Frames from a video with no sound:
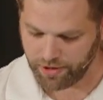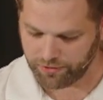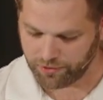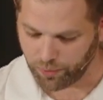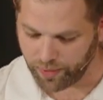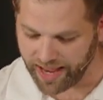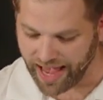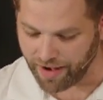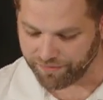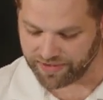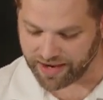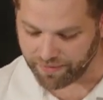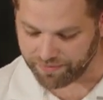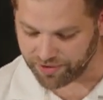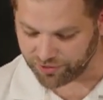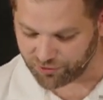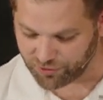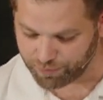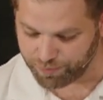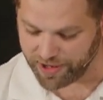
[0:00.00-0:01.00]
So we have to
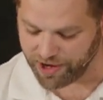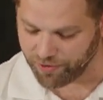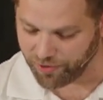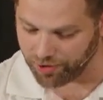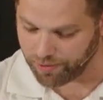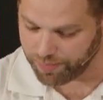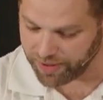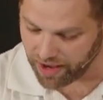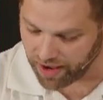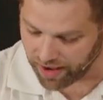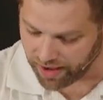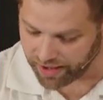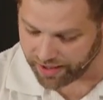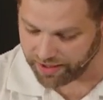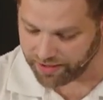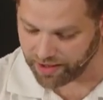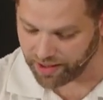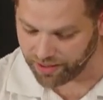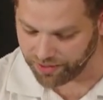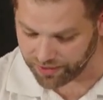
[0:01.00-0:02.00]
have the spirit
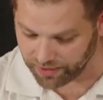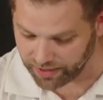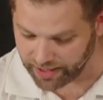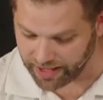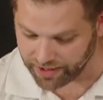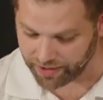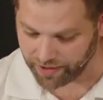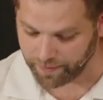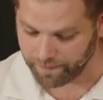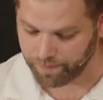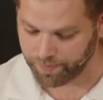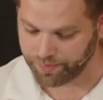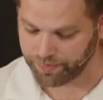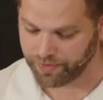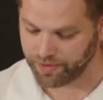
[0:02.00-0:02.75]
behind the letter.